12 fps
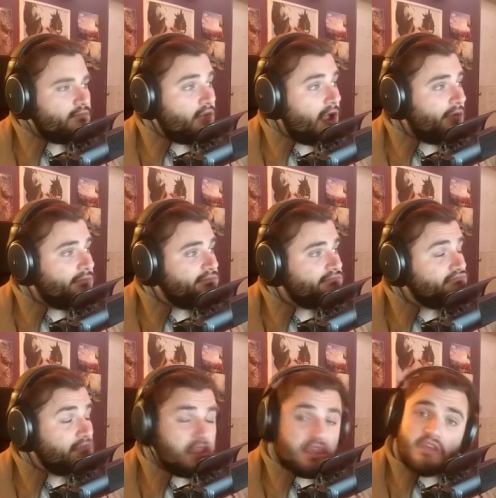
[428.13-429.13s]
Well,
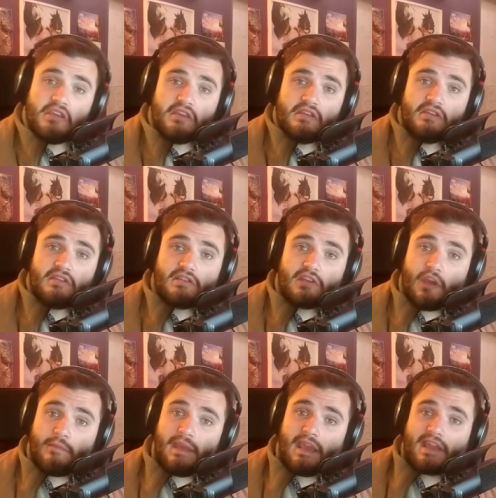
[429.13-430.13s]

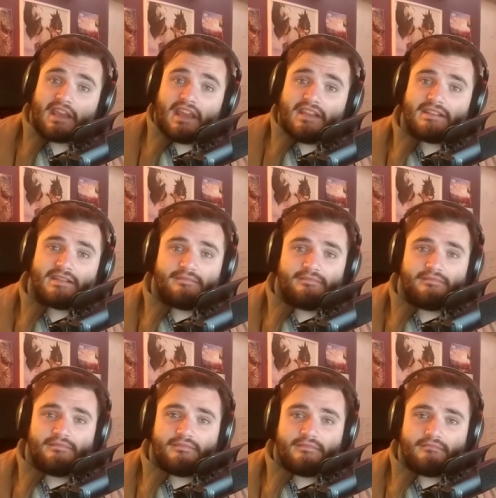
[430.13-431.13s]
Go me, I guess.
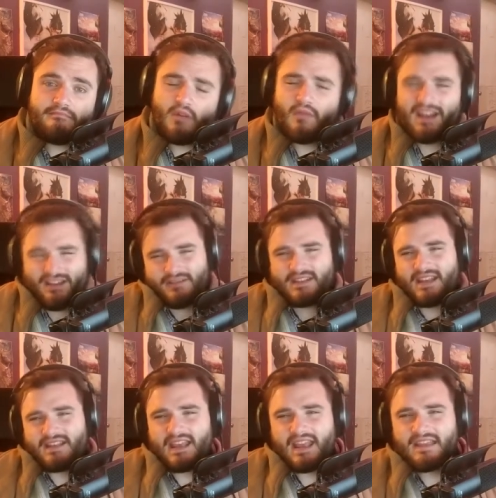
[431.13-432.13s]
But what else
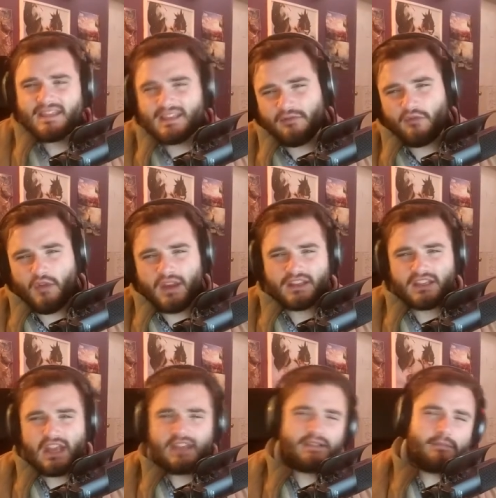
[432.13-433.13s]
is there that
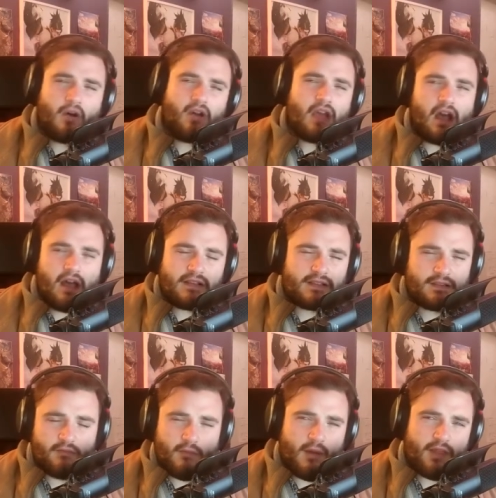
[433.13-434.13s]
differentiates
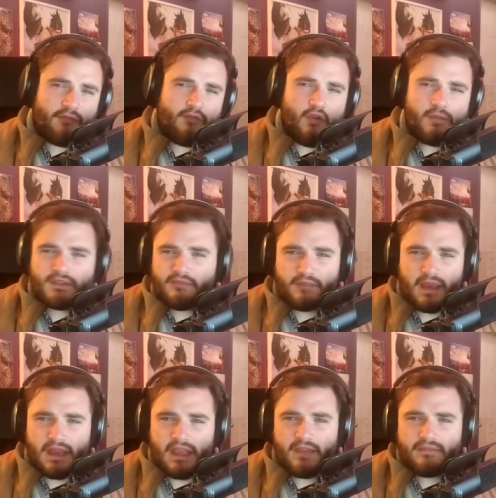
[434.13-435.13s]
podcasts from other forms of
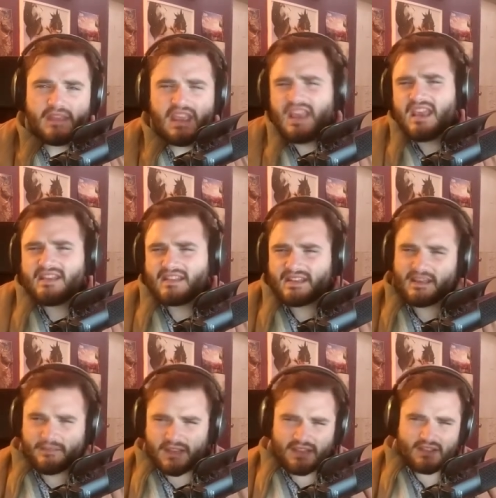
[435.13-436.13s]
media? Is there
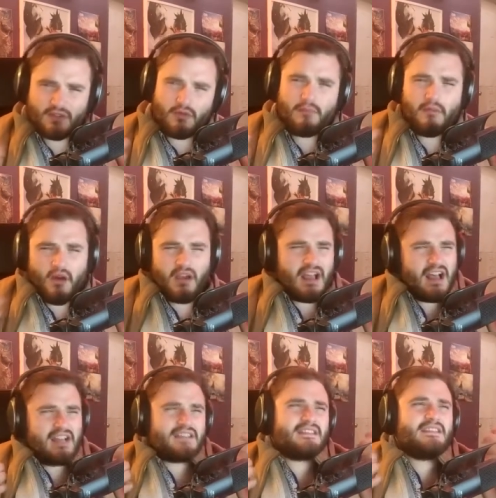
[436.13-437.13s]
something to a
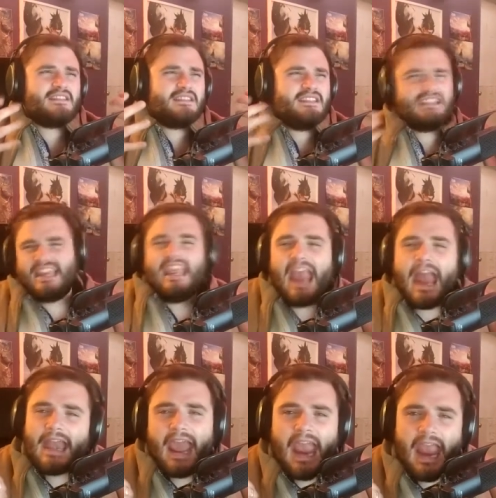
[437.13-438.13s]
podcast's
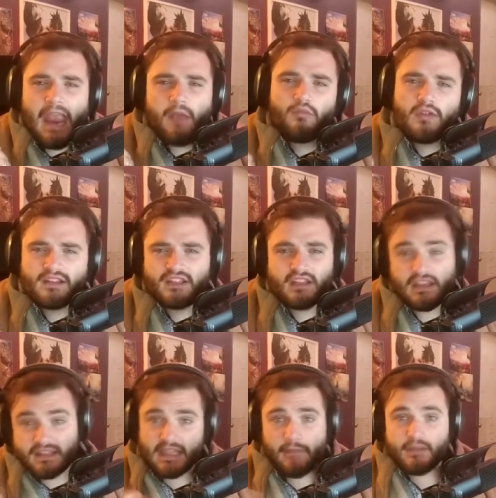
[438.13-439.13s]
DNA which
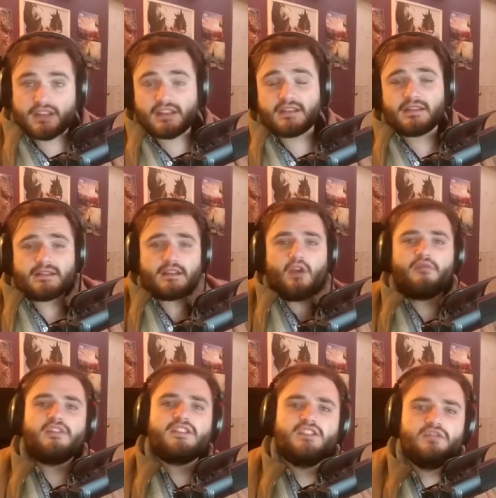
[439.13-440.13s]
establishes
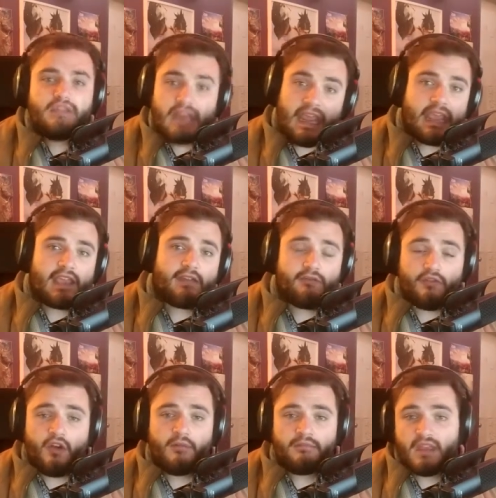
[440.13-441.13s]
itself as unique
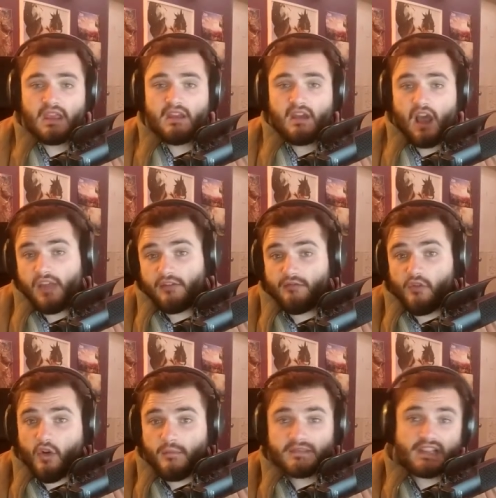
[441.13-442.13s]
from other
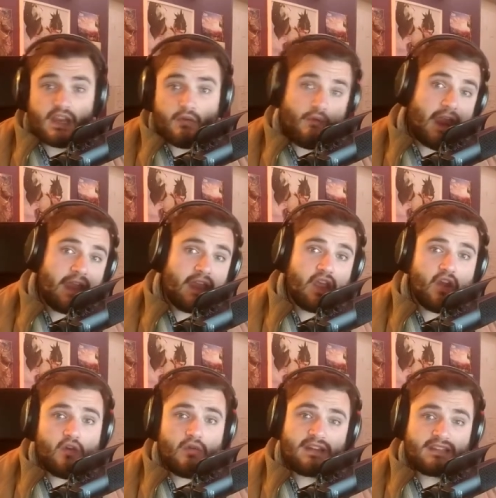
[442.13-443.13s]
forms like
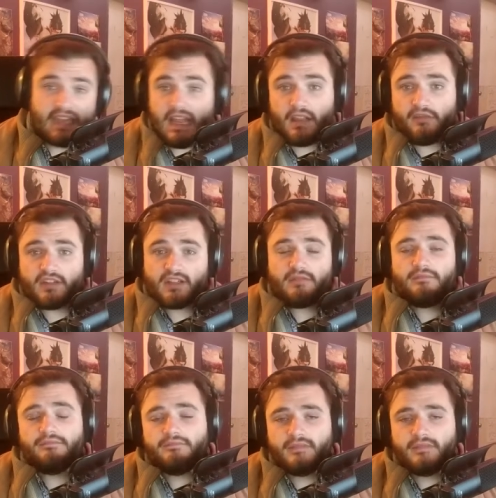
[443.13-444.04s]
radio and television?